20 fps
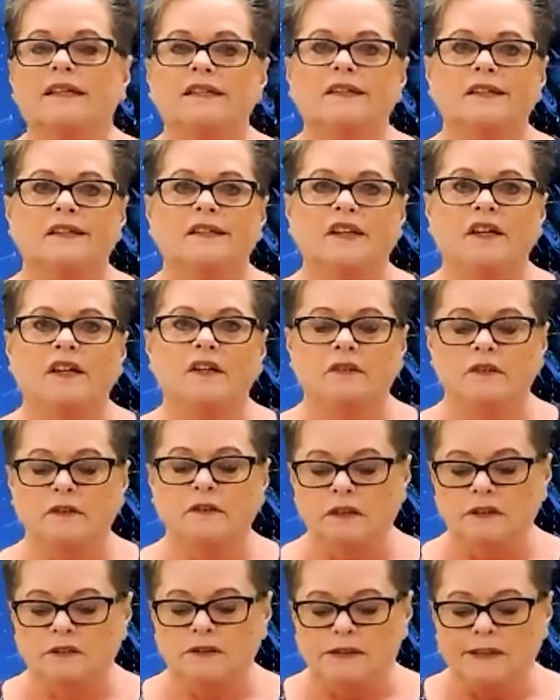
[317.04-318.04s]
You
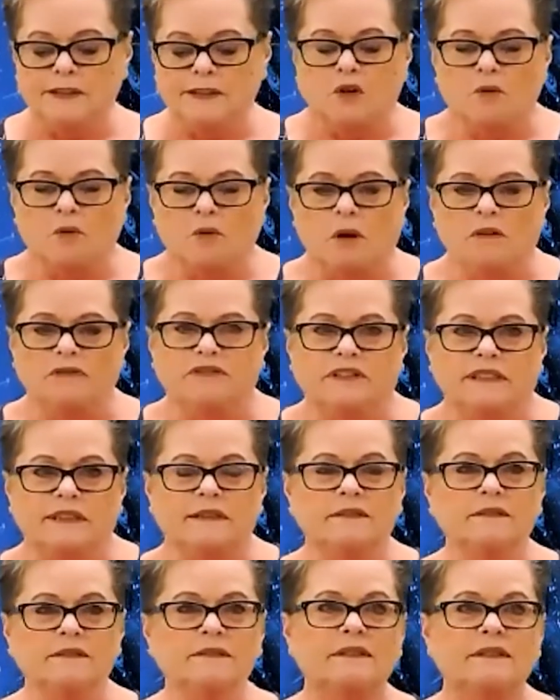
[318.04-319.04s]
know, so
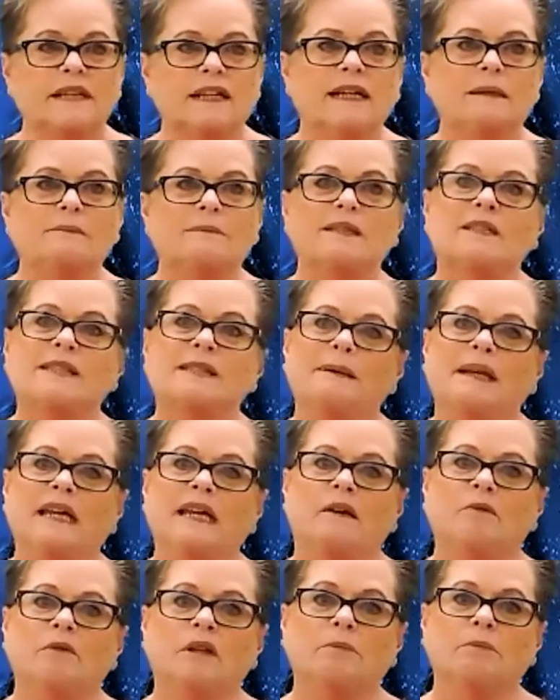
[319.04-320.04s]
often I'm
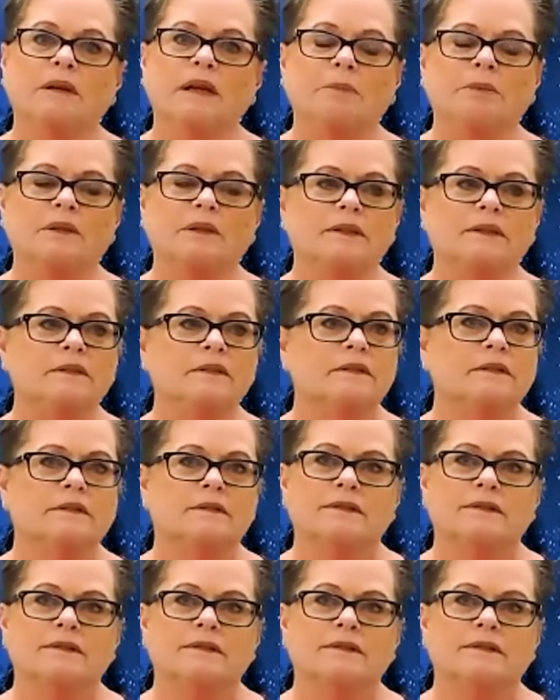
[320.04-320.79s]
speaking with people